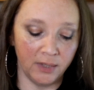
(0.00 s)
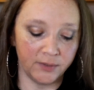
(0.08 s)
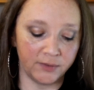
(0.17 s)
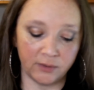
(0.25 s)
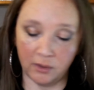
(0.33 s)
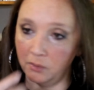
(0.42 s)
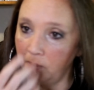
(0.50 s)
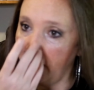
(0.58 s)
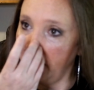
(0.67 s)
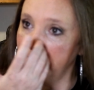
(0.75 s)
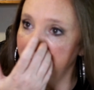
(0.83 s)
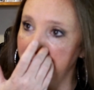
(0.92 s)
So
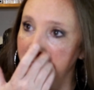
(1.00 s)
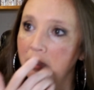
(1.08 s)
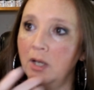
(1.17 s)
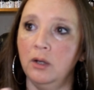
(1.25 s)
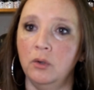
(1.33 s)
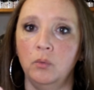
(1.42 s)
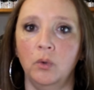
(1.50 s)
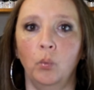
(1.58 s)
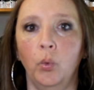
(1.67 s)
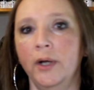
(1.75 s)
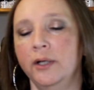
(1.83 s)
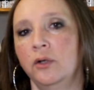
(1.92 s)
how do you know
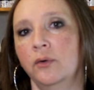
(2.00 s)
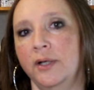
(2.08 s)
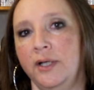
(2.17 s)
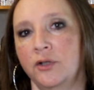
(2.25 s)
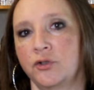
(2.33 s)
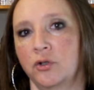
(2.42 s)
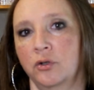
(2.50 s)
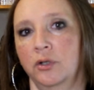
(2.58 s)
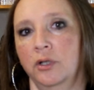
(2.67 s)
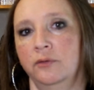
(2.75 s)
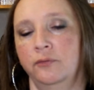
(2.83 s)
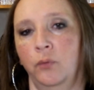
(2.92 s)
what ingredients are
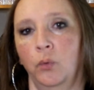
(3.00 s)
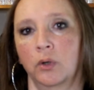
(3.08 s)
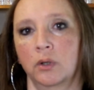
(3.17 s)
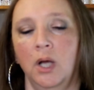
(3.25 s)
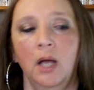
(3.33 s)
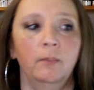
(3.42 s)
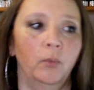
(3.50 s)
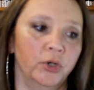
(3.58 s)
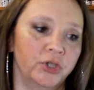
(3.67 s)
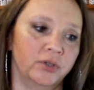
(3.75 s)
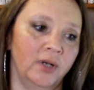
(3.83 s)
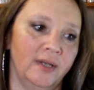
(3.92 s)
good for
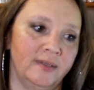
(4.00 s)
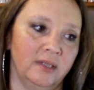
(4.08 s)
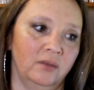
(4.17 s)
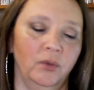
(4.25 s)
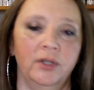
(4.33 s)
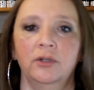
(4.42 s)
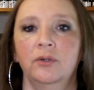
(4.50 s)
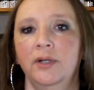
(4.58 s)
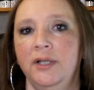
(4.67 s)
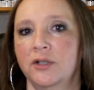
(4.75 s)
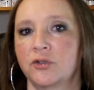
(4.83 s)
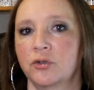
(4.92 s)
moisturizing? What
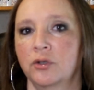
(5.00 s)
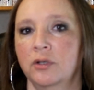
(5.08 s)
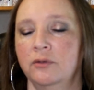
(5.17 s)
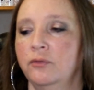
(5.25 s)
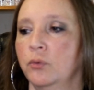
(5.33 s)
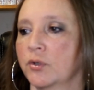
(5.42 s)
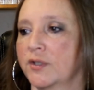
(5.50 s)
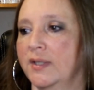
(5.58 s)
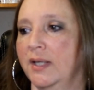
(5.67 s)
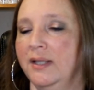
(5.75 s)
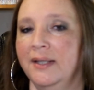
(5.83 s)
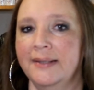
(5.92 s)
ingredients are good for,
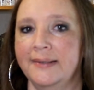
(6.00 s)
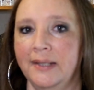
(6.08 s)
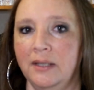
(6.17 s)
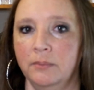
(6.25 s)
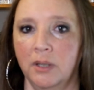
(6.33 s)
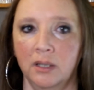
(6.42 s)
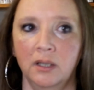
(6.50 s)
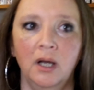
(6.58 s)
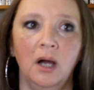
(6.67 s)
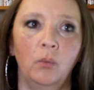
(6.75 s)
say, eczema?